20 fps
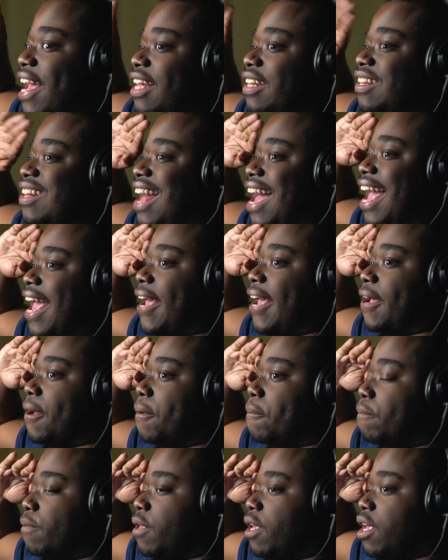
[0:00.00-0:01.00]
like,
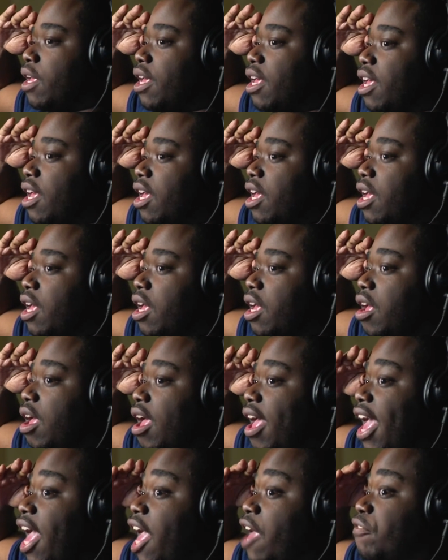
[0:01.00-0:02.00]

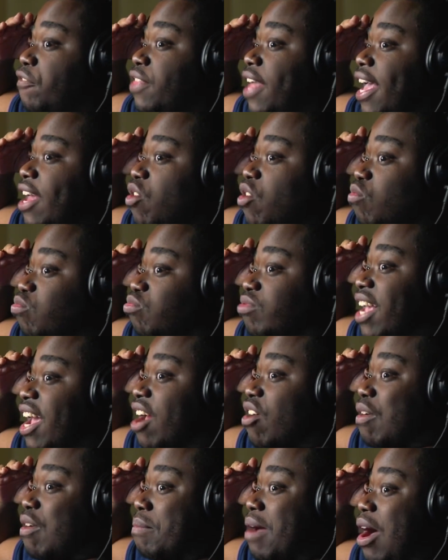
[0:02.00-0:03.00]
if they don't care
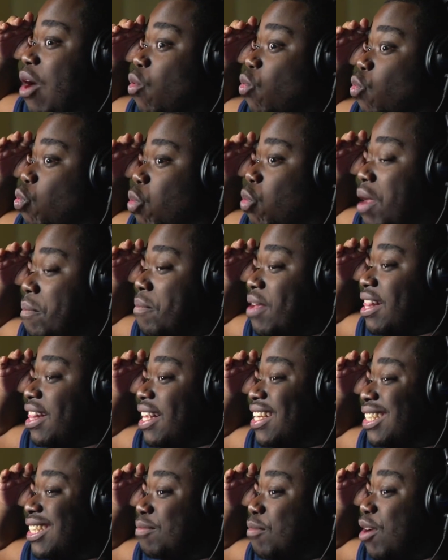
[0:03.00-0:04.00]
about women
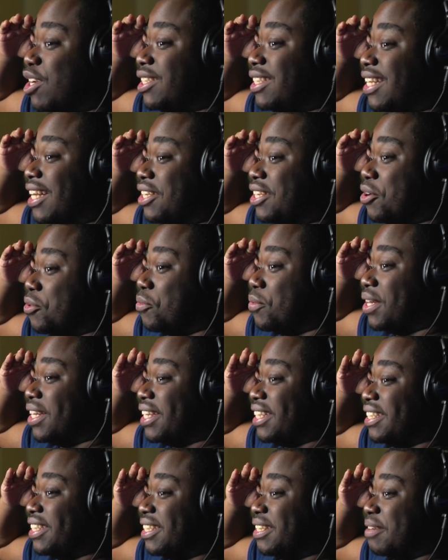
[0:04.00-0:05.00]
this much that they're willing
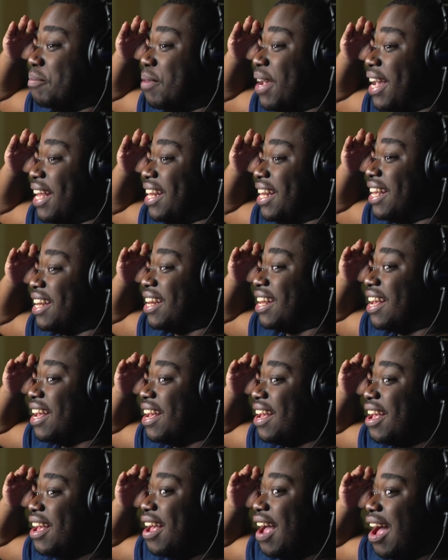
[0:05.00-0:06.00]
to debate it,
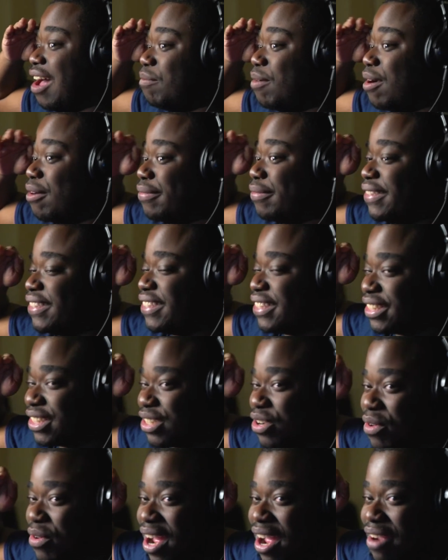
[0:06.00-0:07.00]
how about we just go
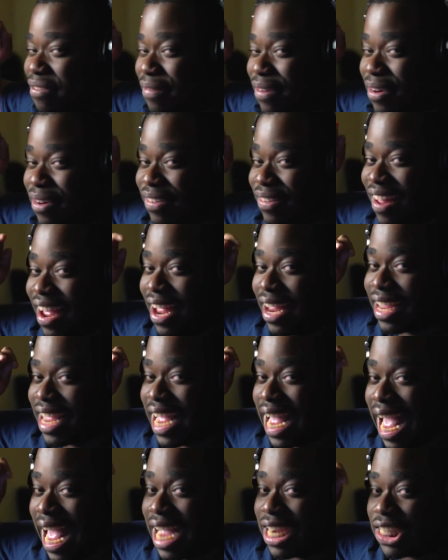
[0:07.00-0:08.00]
after, like,
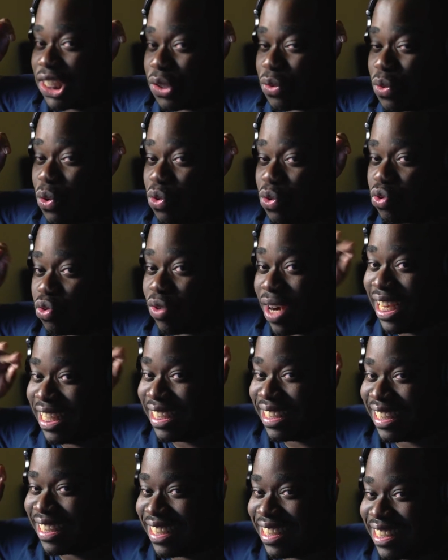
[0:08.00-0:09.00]
actual
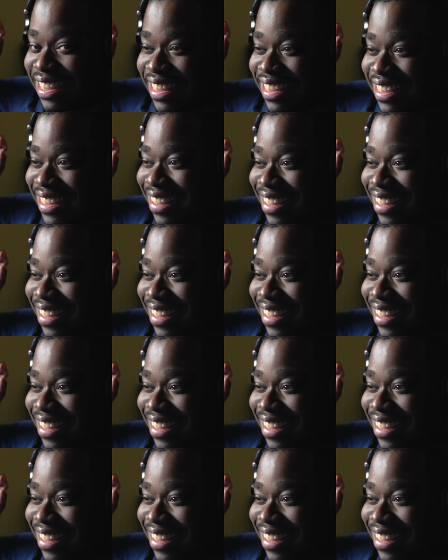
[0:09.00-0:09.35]
races?